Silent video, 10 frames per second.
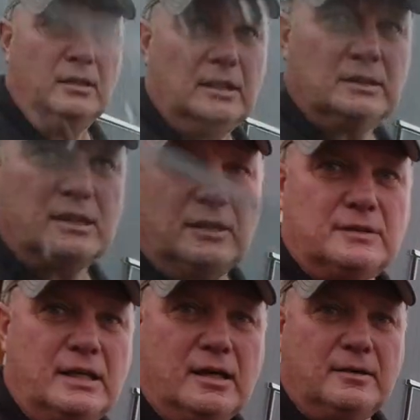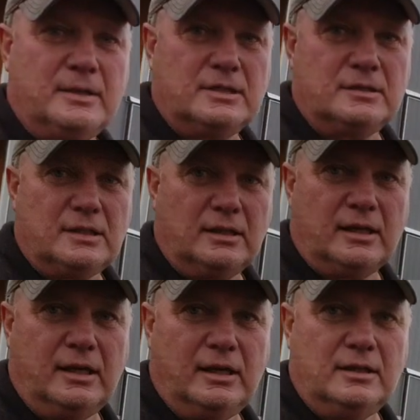Let's go see how much is in the
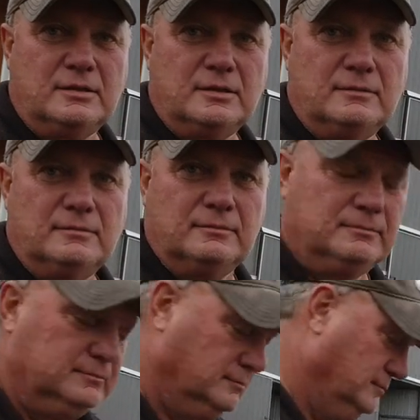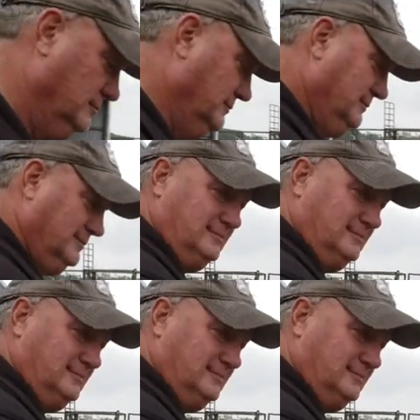gauge. Okay. Are you going